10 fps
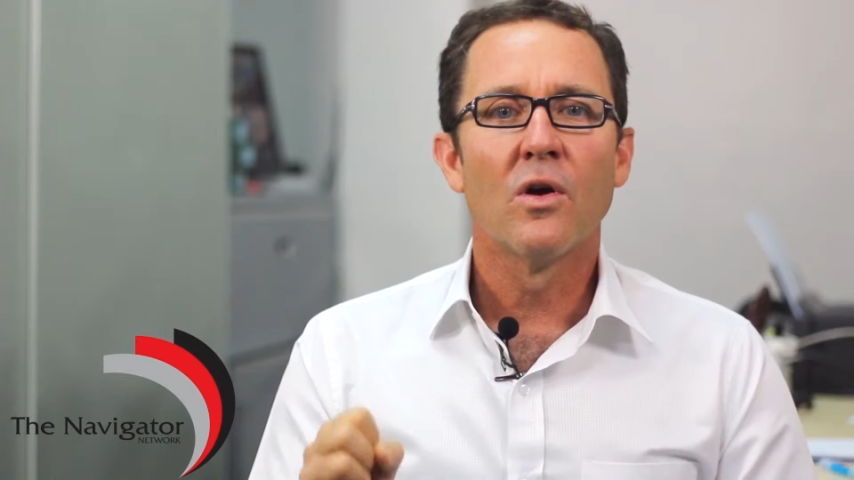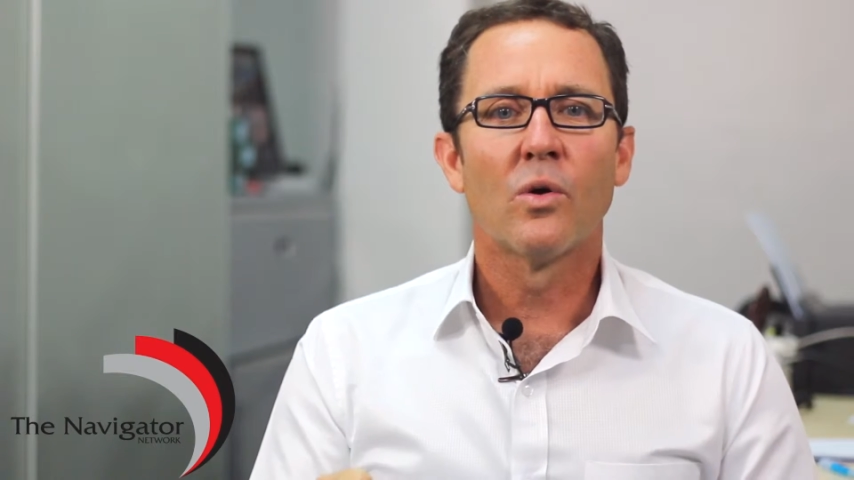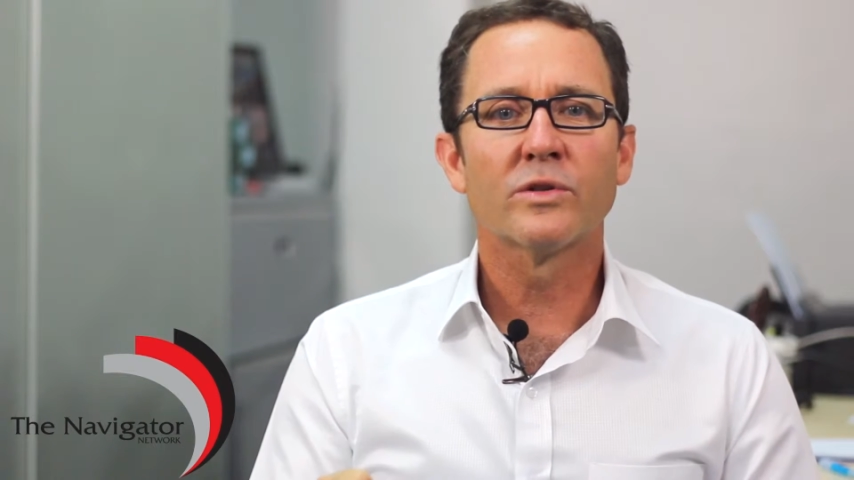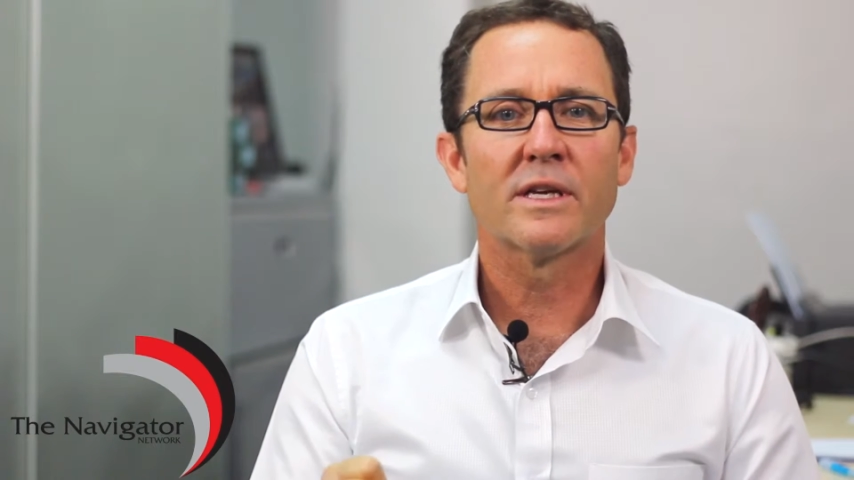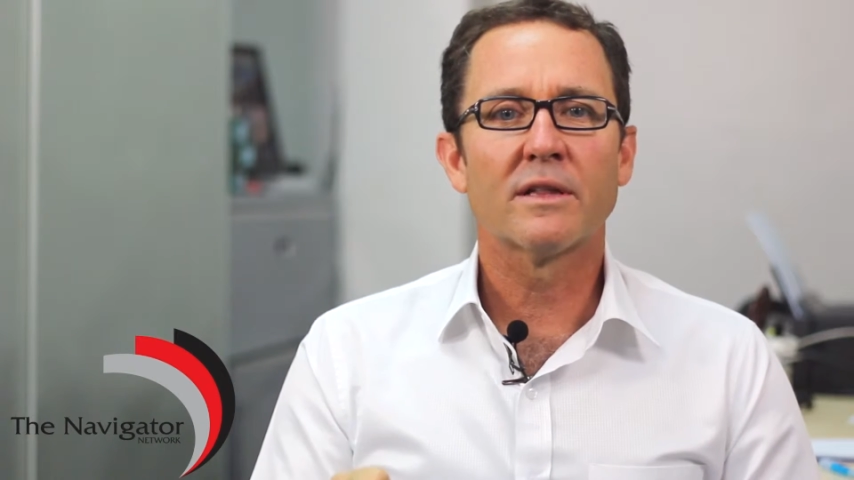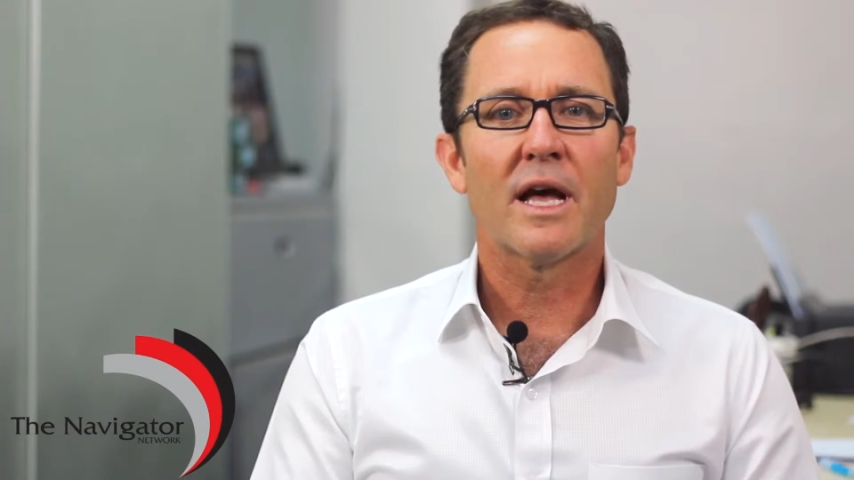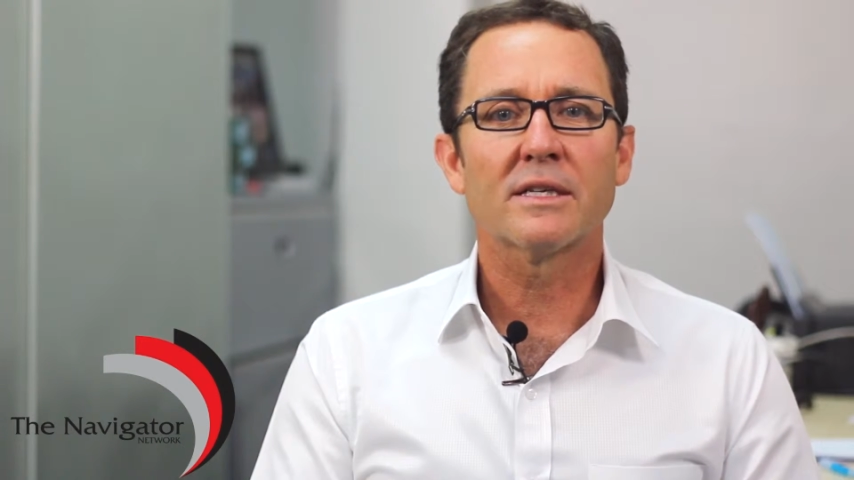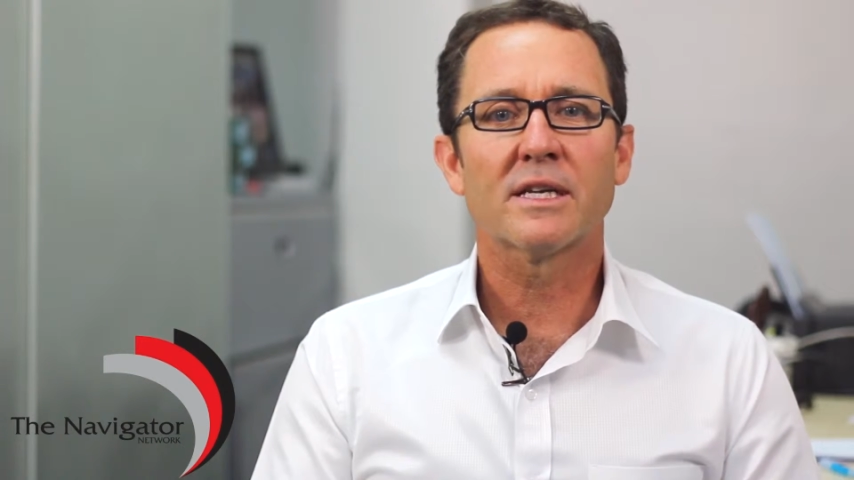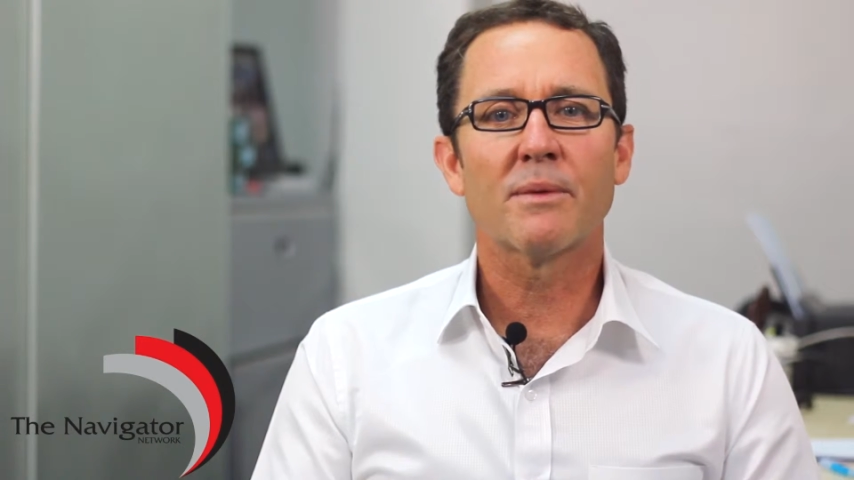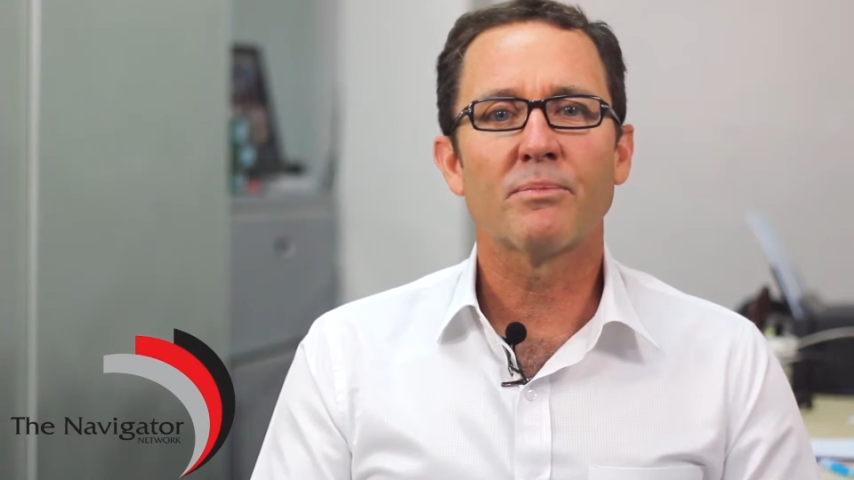Also, the
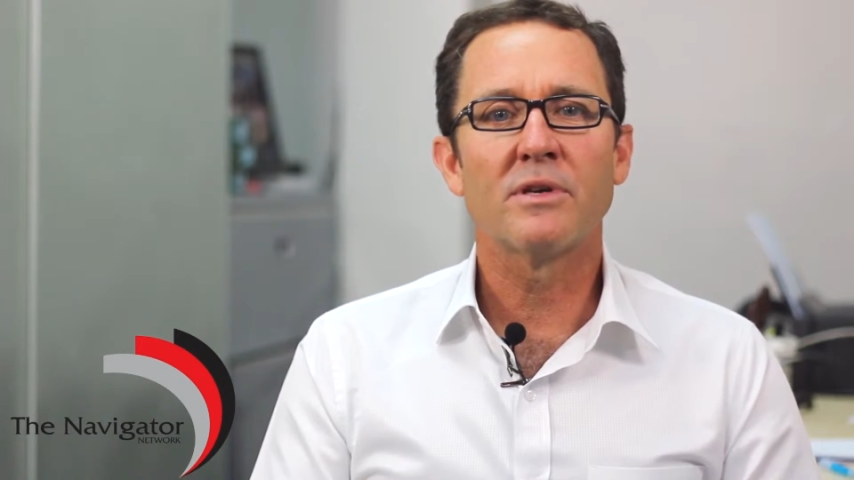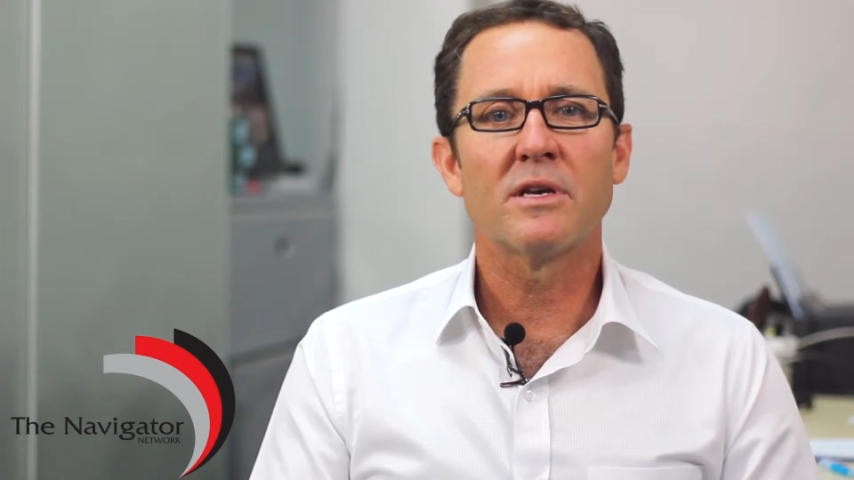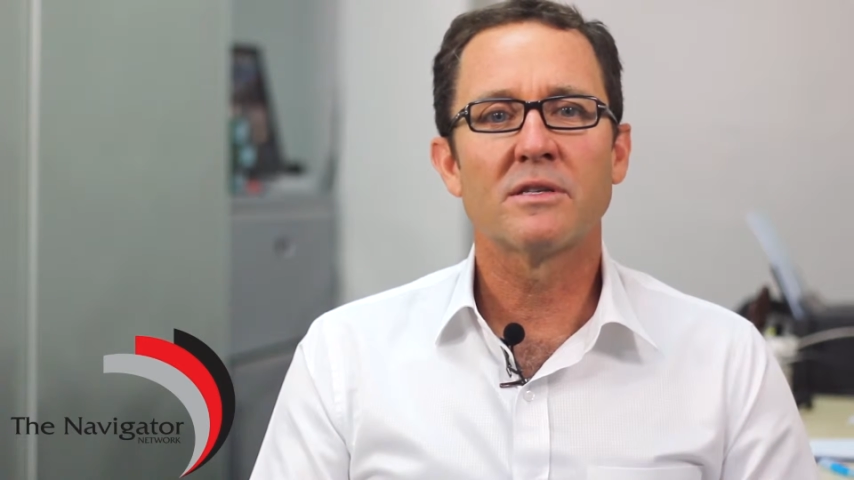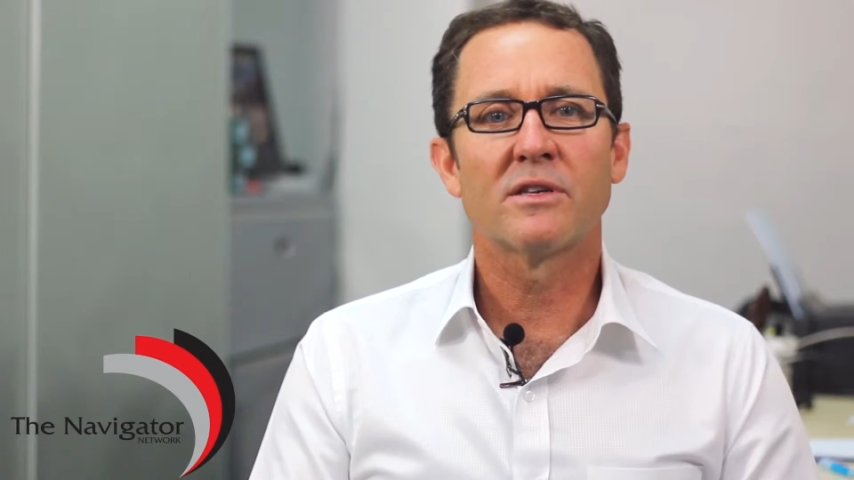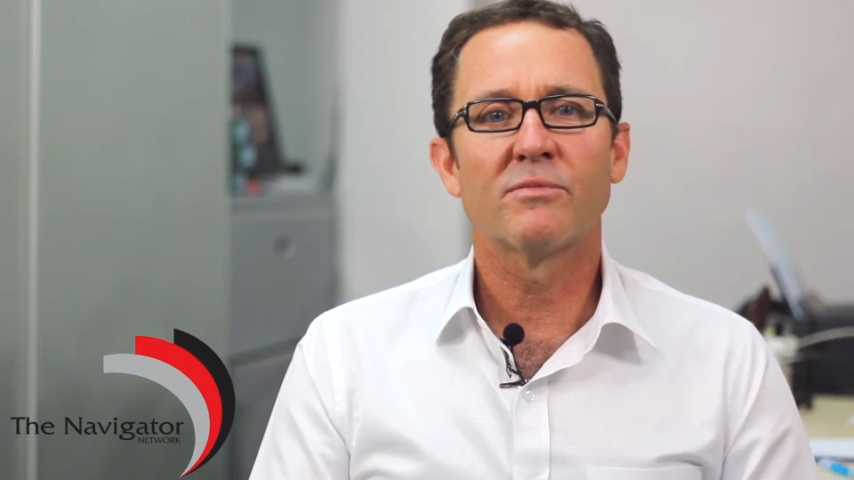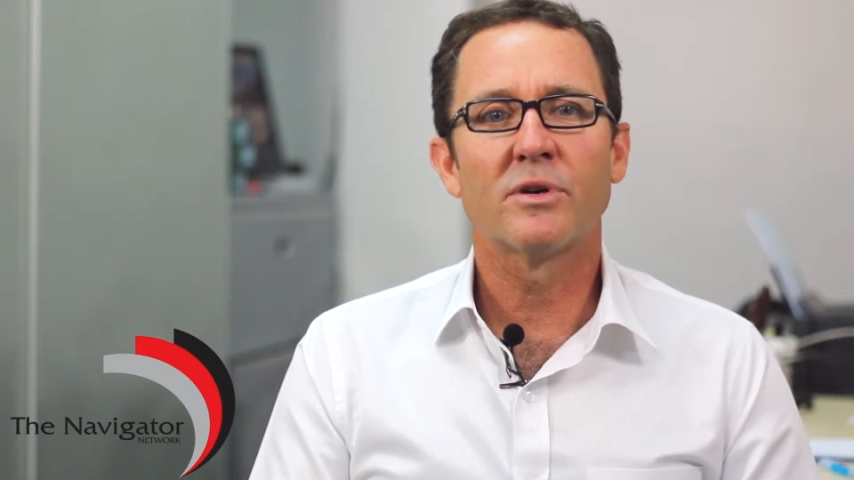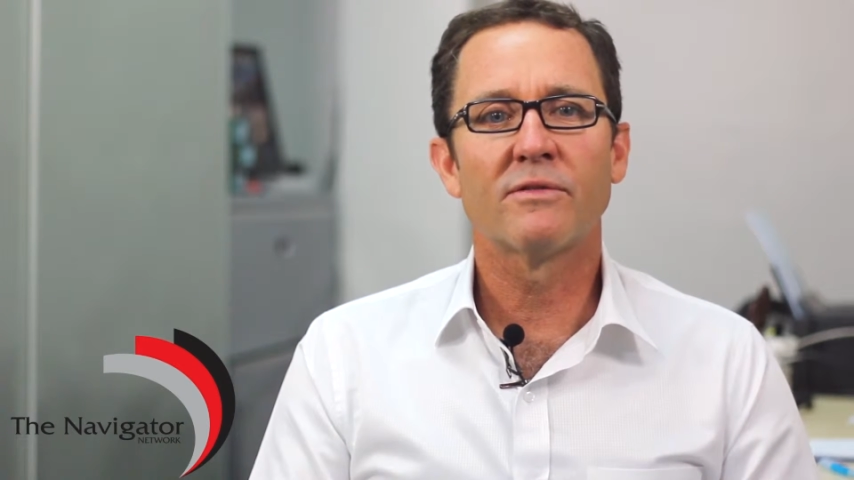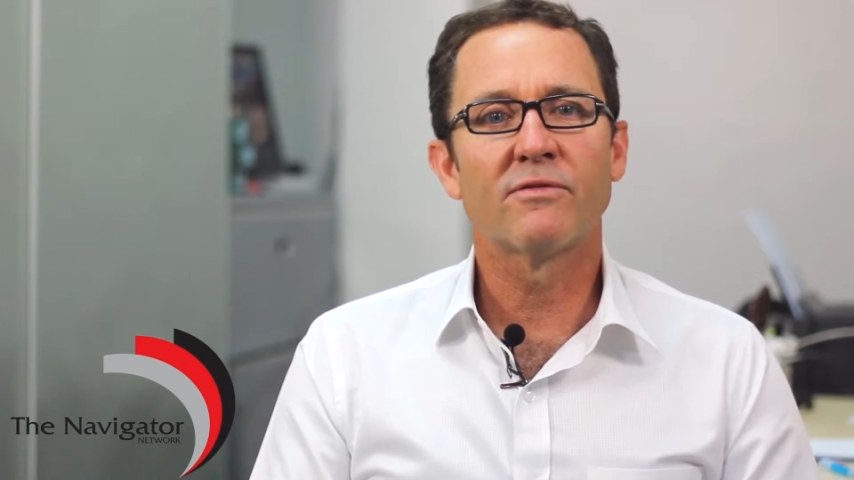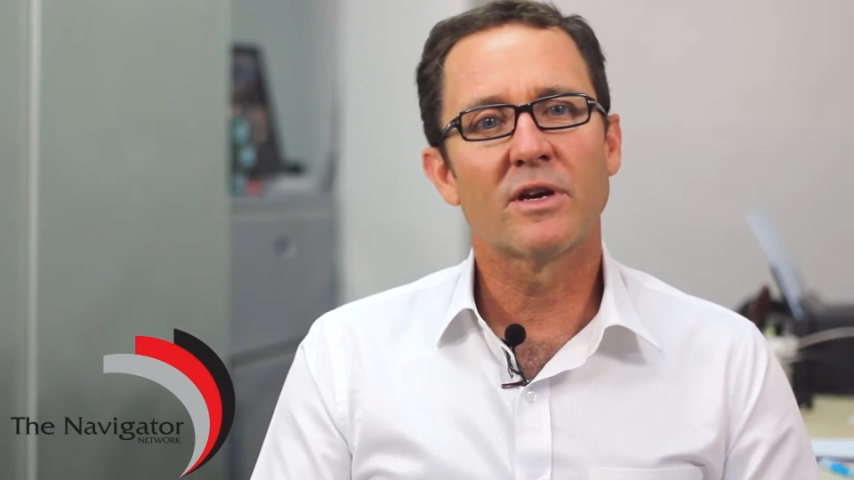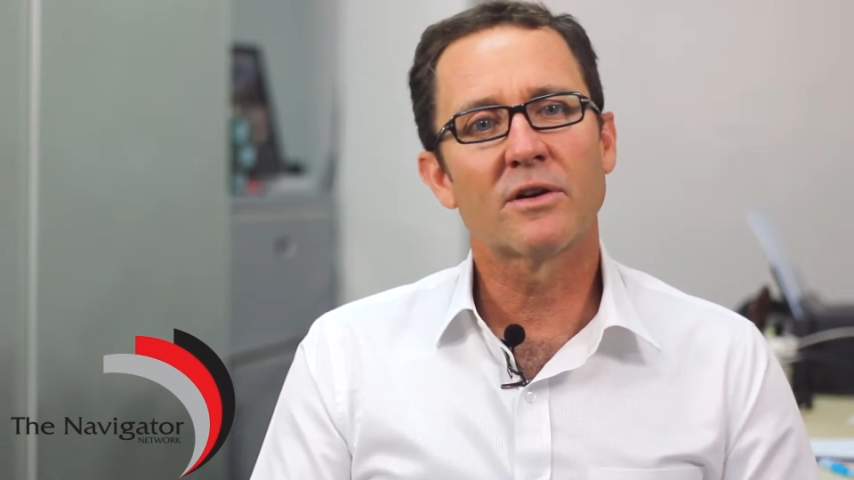last couple of years there have
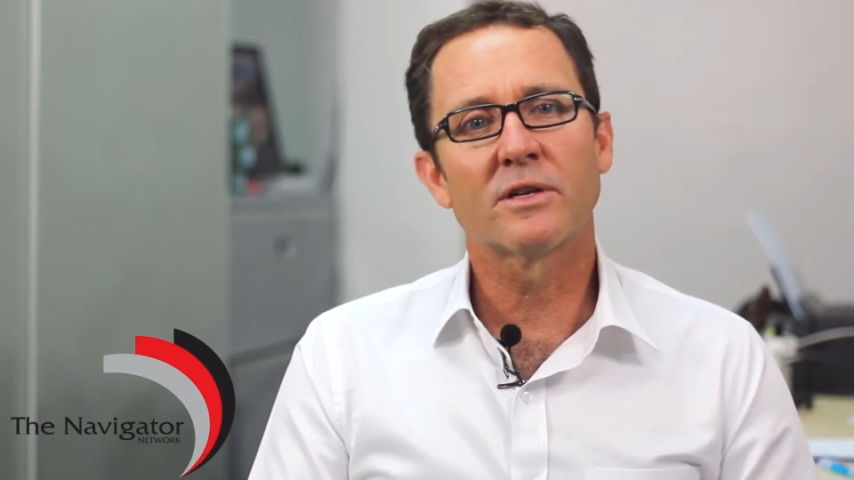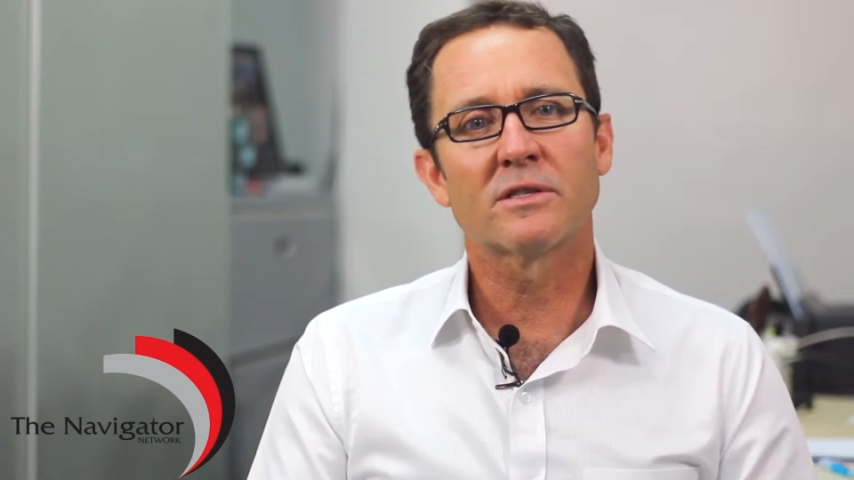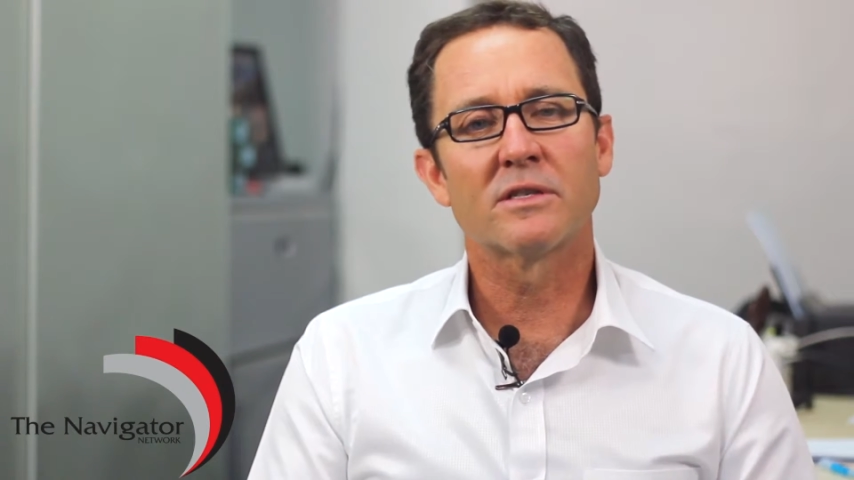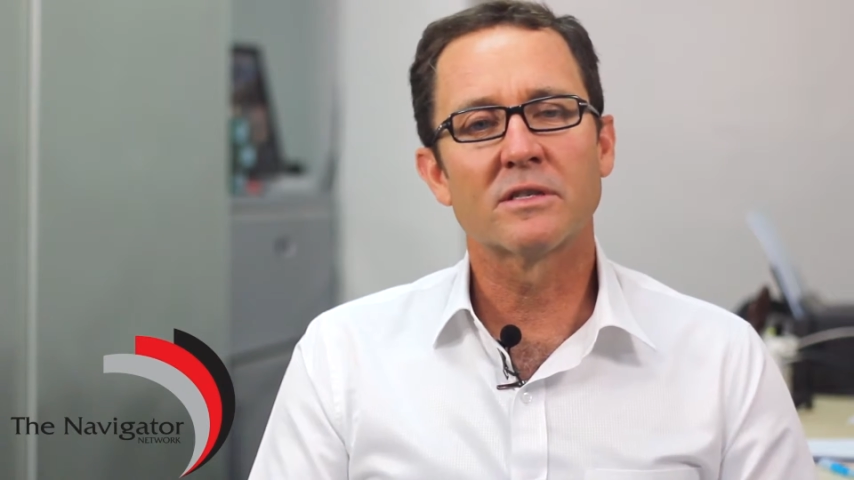been various